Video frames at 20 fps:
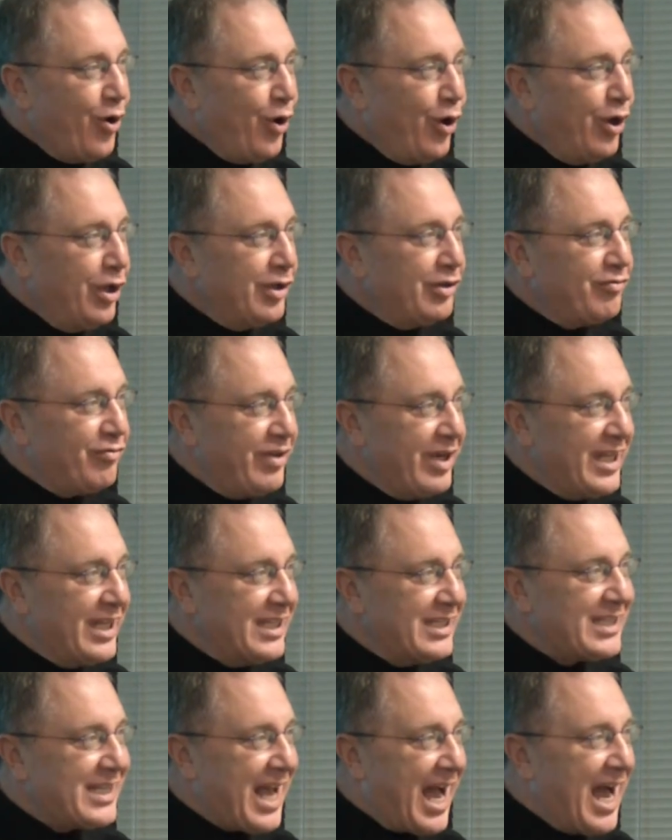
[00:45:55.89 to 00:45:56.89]
all
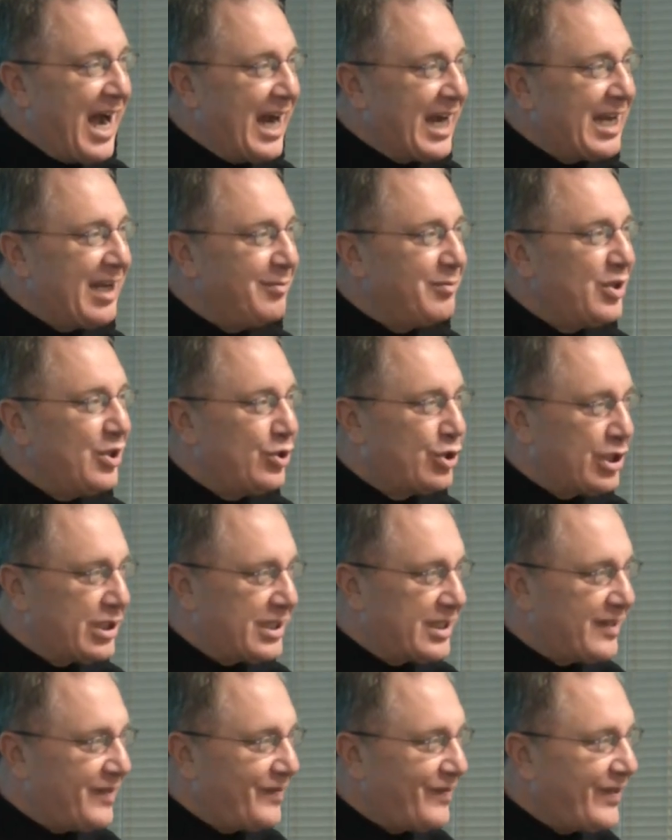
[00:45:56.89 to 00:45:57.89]
rings are
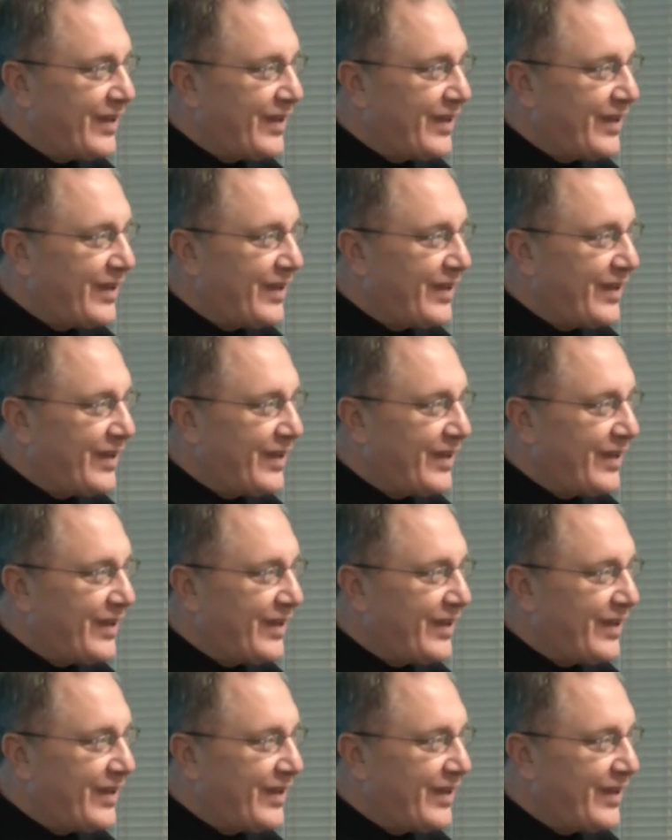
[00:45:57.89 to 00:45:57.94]
commutative.